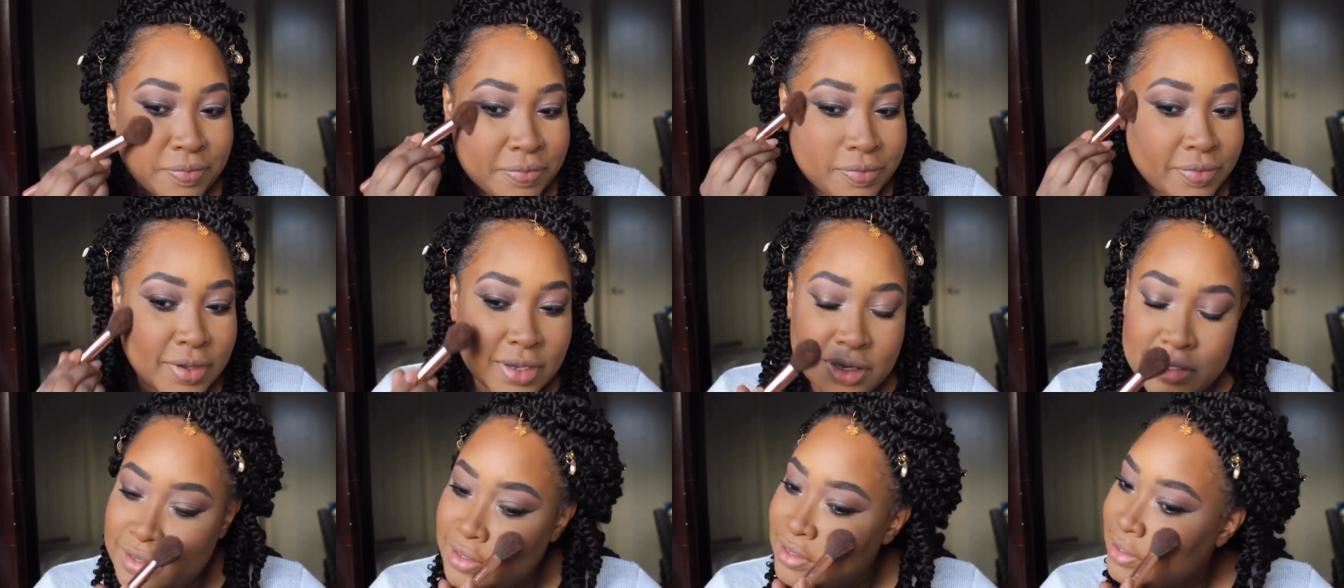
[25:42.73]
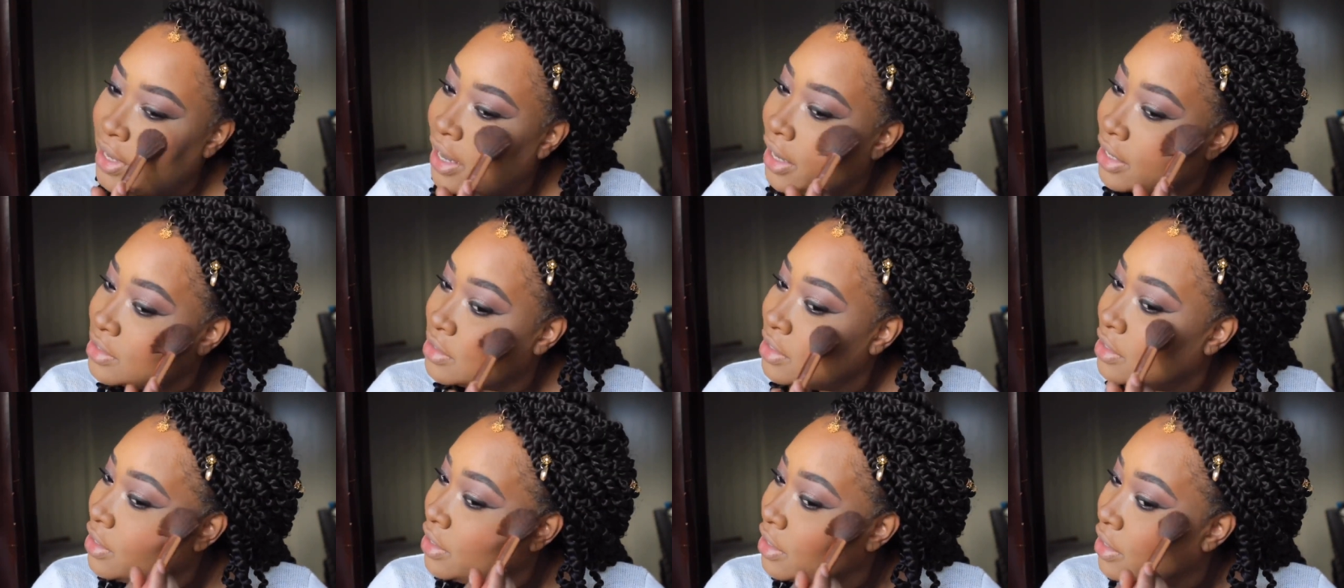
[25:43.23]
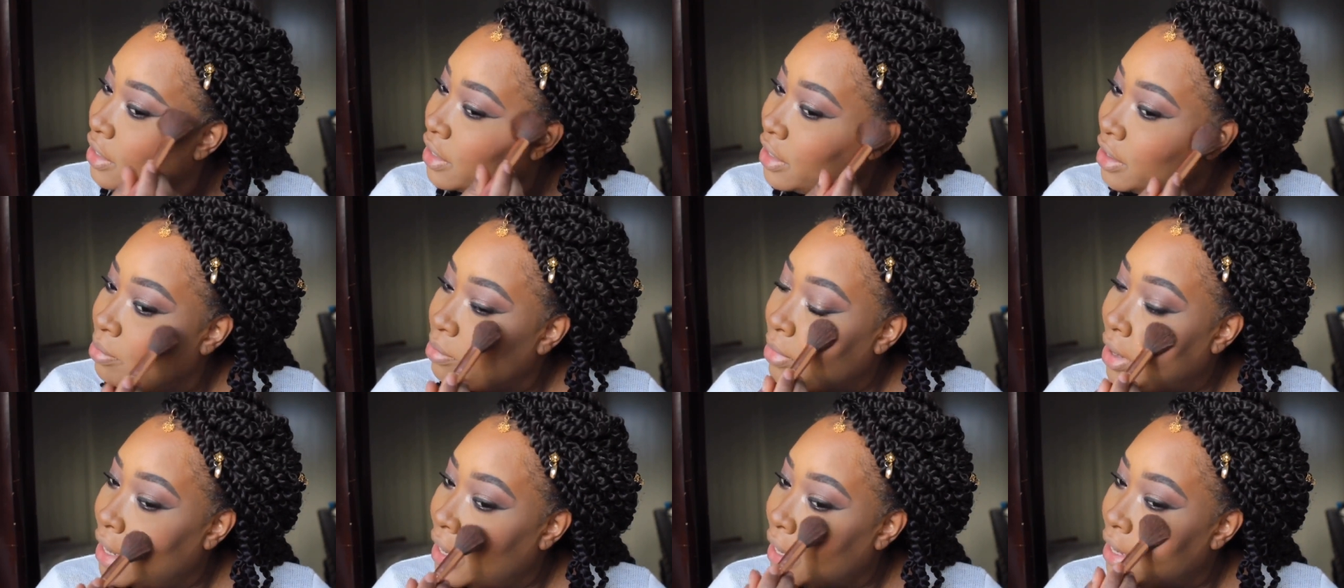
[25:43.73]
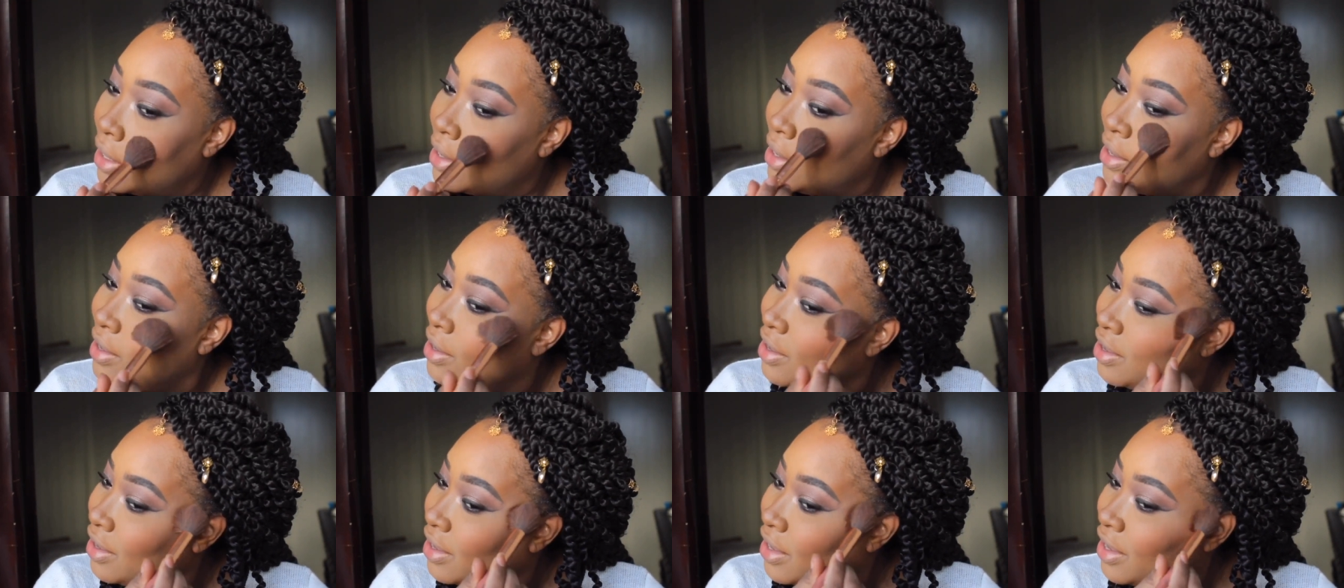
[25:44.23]
This is actually in my
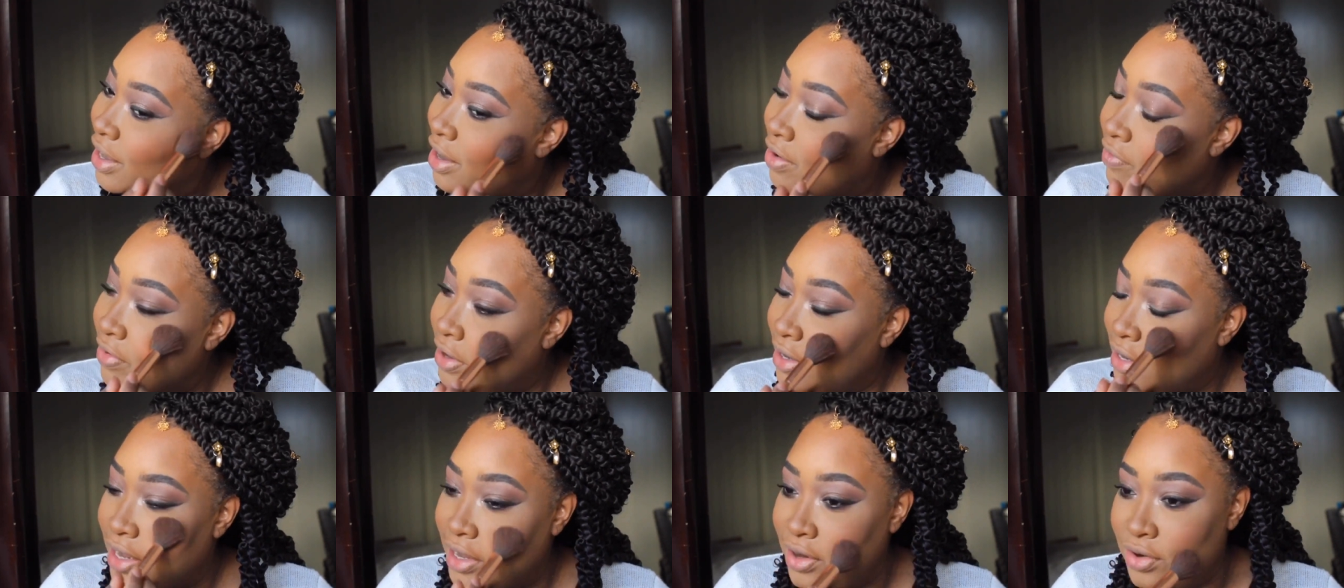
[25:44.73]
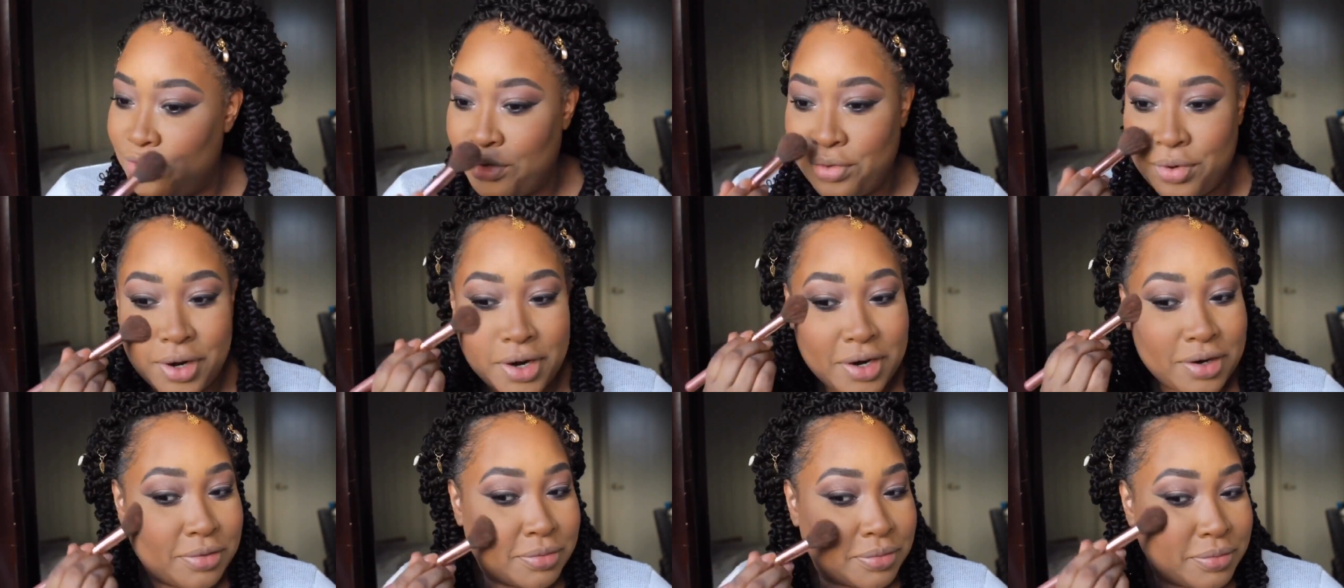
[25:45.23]
everyday drawer.